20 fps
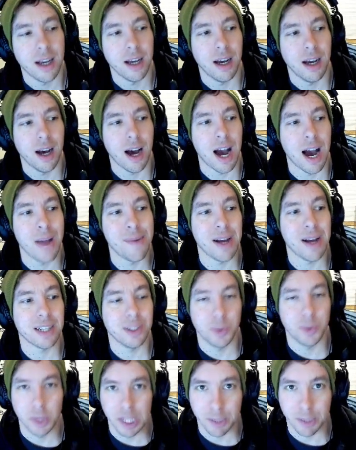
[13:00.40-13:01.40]
I'm
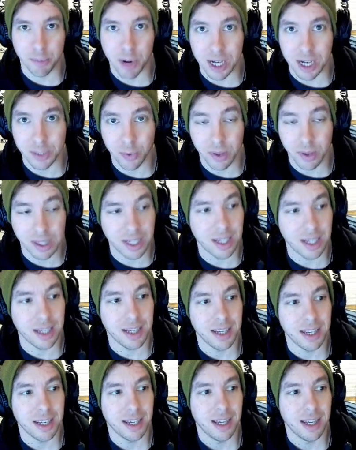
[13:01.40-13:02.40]
actually really impressed with it.
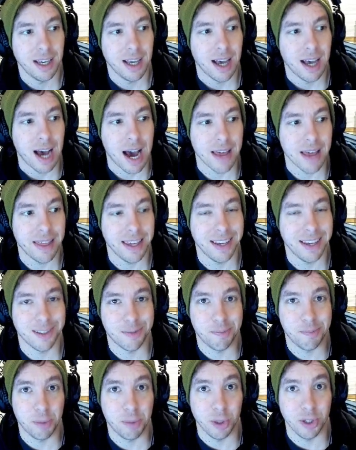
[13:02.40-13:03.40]
I think it's
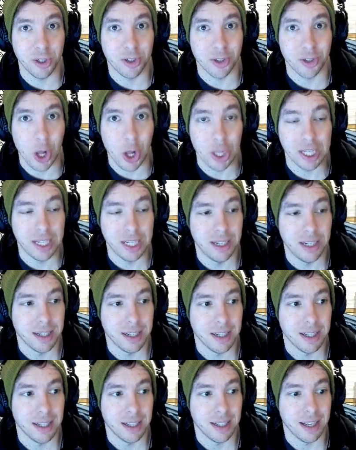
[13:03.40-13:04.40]
pretty solid
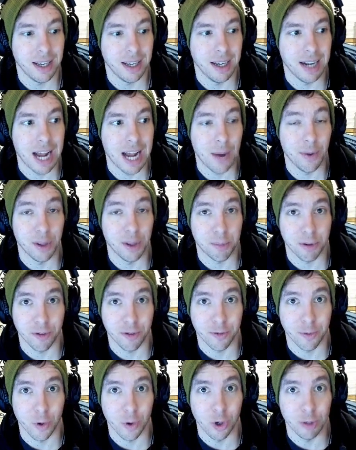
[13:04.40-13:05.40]
and how well it
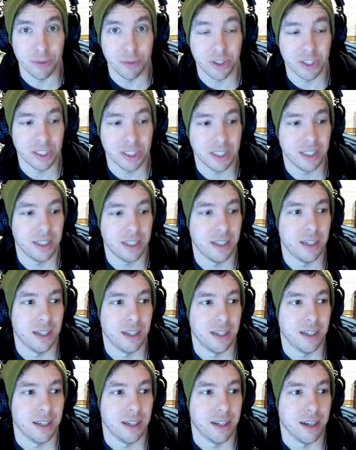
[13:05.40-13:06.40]
performs.
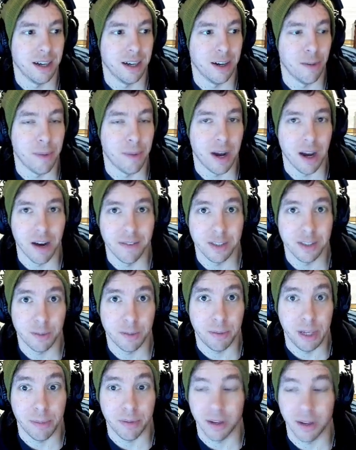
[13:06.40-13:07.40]
Oh, my oven's
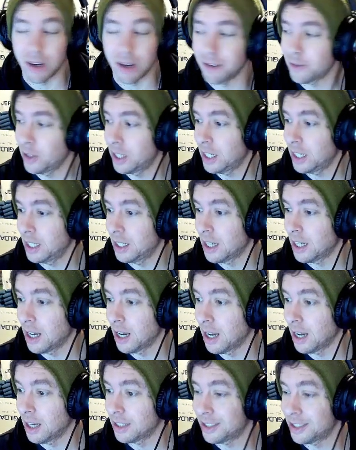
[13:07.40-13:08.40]
beeping. Our freaking
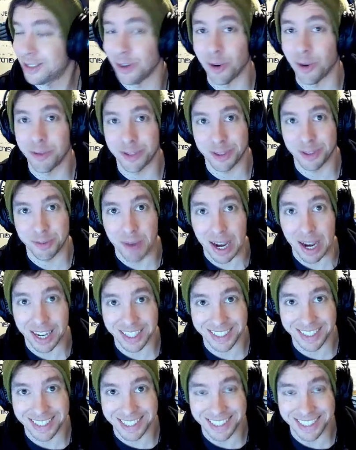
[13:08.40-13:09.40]
Stouffer's mac
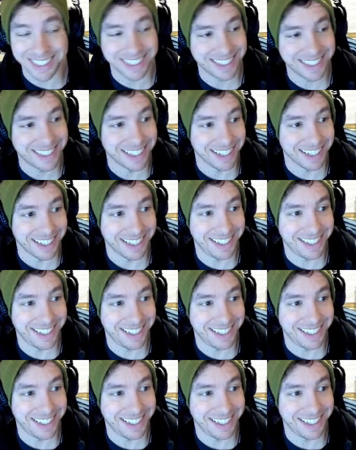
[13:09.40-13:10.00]
and cheese is done.